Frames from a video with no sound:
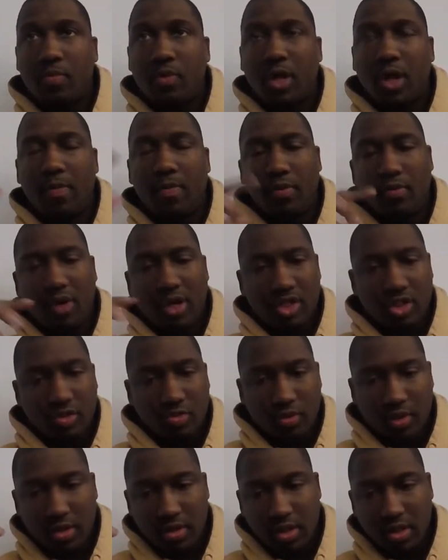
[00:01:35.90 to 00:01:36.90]
a couple of things you
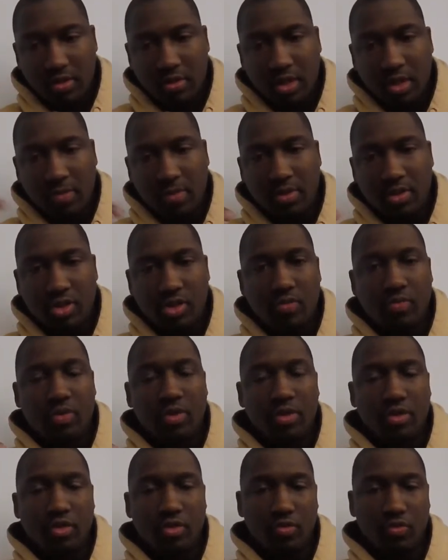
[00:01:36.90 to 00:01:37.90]

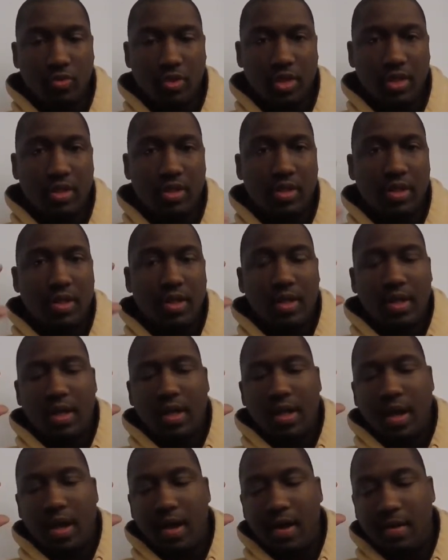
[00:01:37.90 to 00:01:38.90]
want to do with
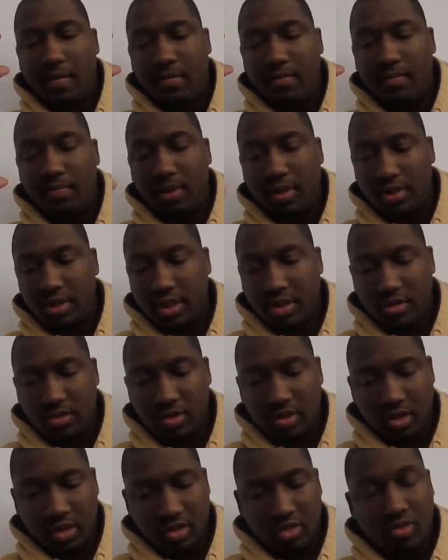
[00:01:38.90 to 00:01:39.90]
bucktail
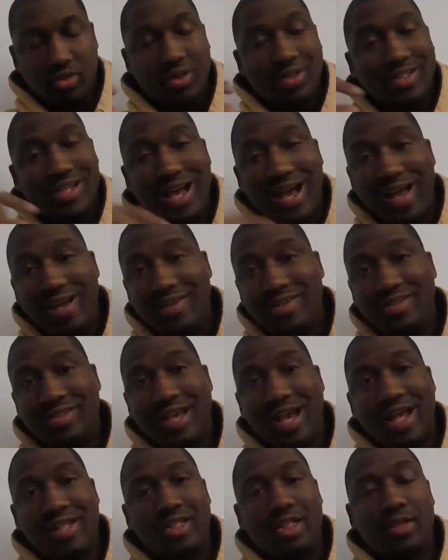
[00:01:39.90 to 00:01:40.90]
jigs. You can tie these
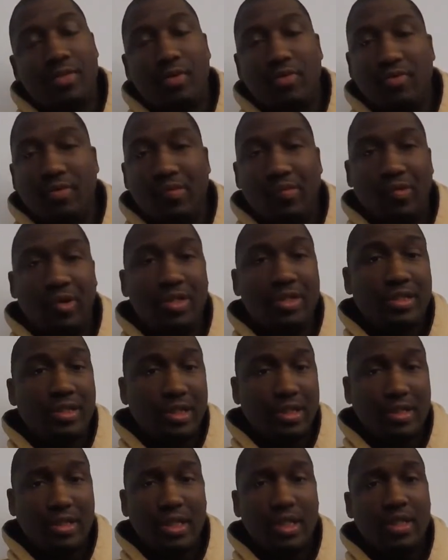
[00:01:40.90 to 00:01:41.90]
guys anywhere from
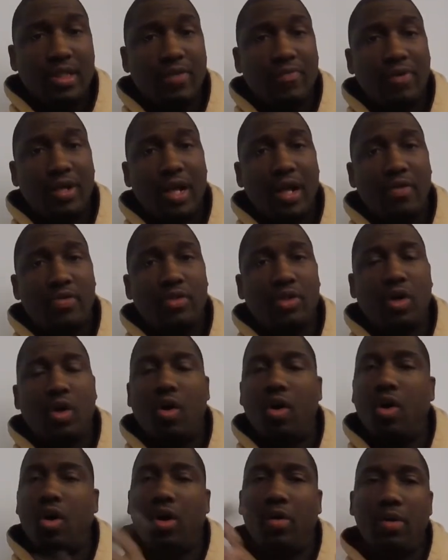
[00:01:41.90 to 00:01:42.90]
1/16 of an ounce
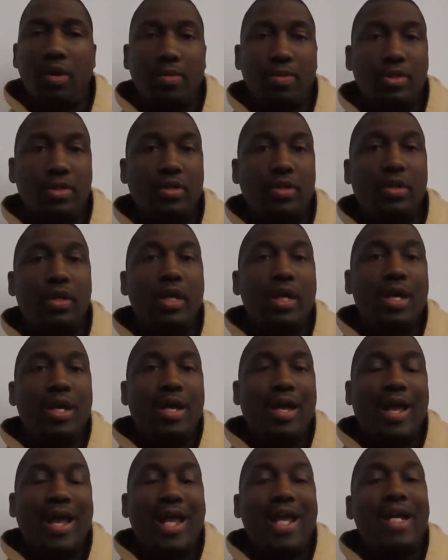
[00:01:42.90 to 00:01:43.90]
all the way up to
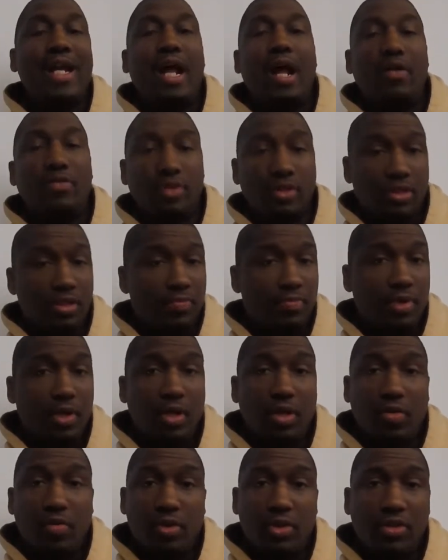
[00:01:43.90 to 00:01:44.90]
8 ounces,
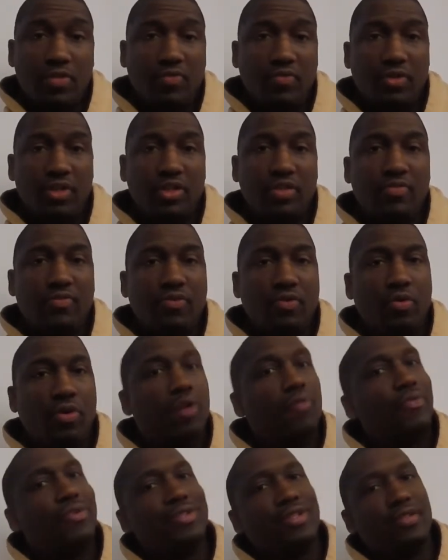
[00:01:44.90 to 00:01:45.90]
depending on what you're fishing
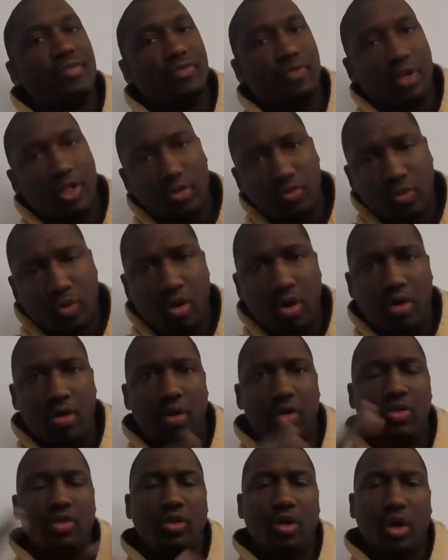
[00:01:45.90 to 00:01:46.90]
for, if it's in fresh water
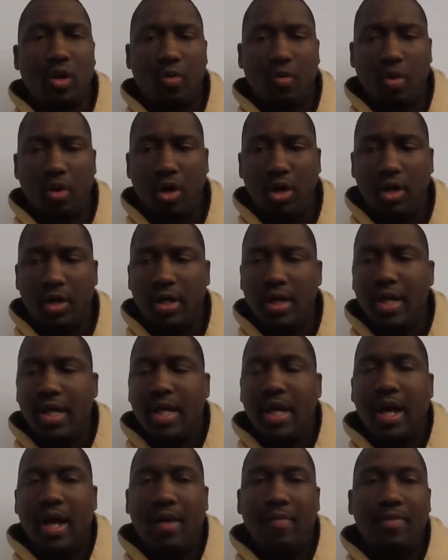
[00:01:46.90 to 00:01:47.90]
or salt water.
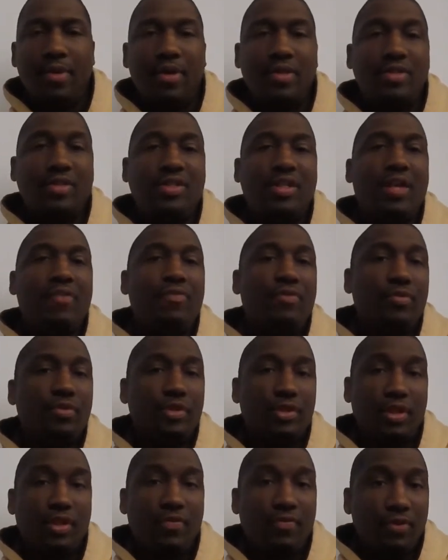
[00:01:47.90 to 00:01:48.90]
There are several
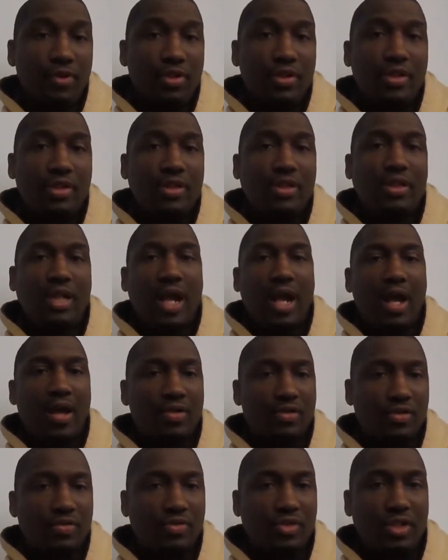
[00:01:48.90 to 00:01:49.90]
different
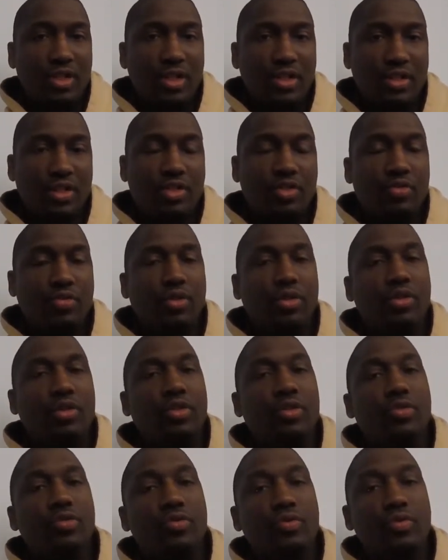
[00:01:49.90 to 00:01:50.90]
styles of jigs that you can
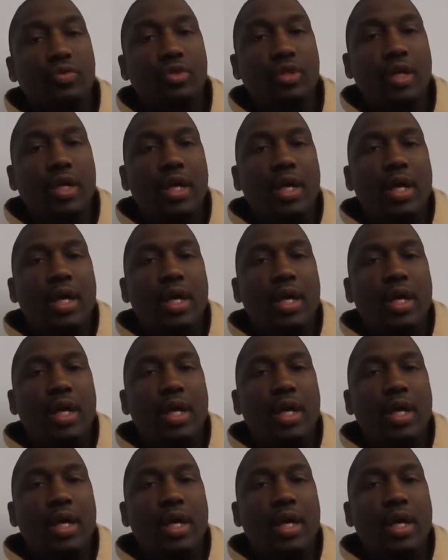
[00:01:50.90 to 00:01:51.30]
use